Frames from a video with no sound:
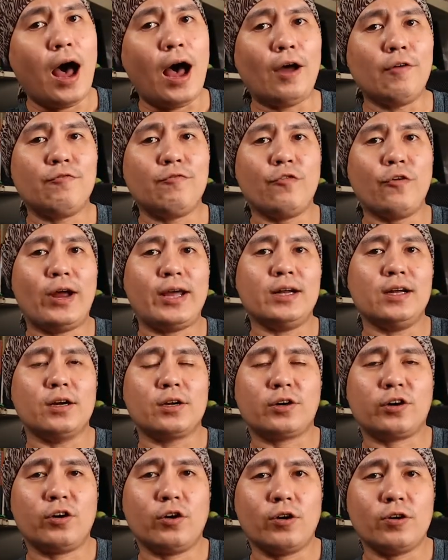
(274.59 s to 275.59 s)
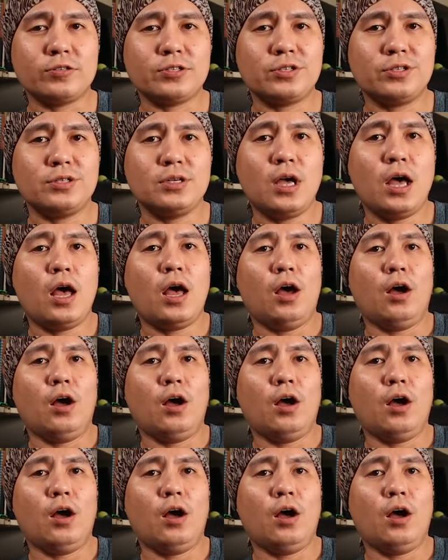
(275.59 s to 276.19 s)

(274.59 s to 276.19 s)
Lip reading: I've read across